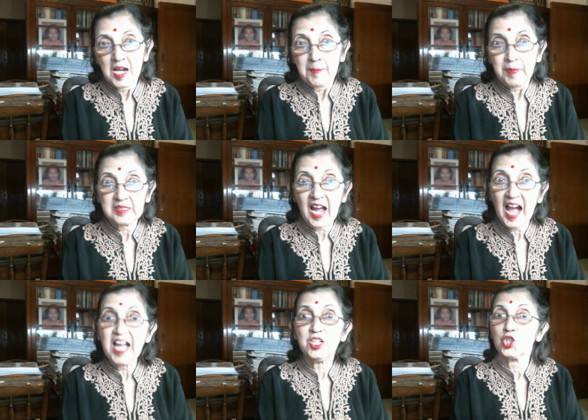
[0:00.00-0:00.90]
But
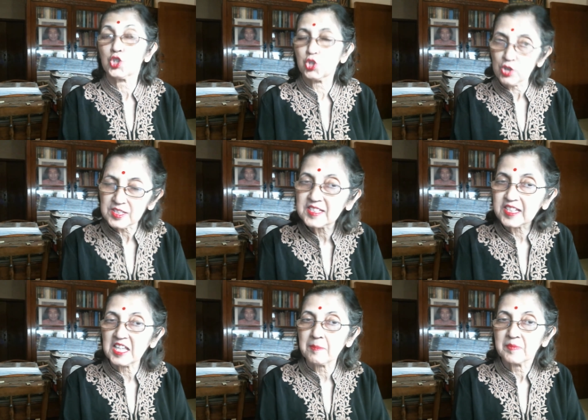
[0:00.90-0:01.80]
I should see
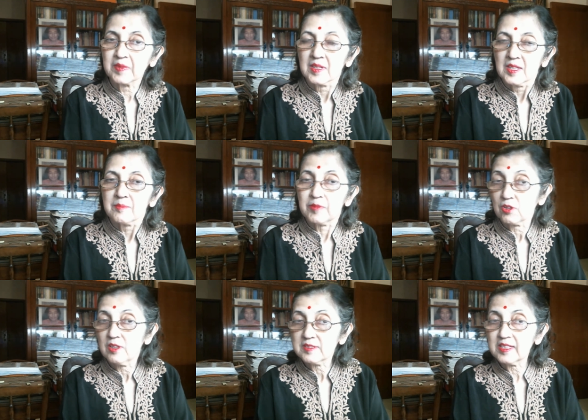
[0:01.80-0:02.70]
him.
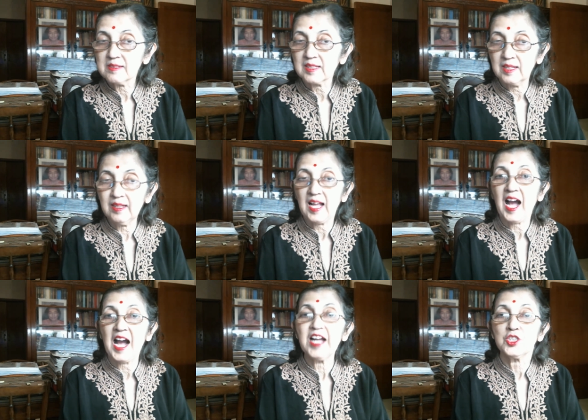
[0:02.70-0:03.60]
Because he is ill,
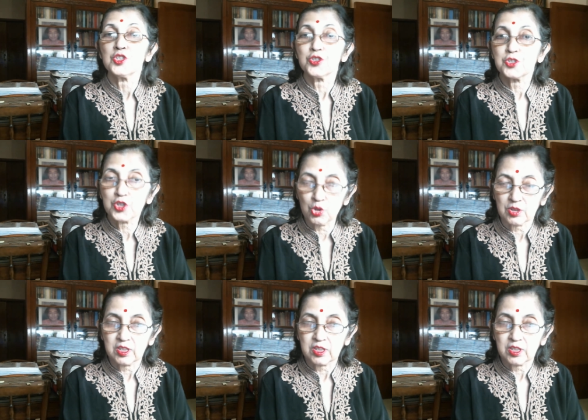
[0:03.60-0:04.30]
I should.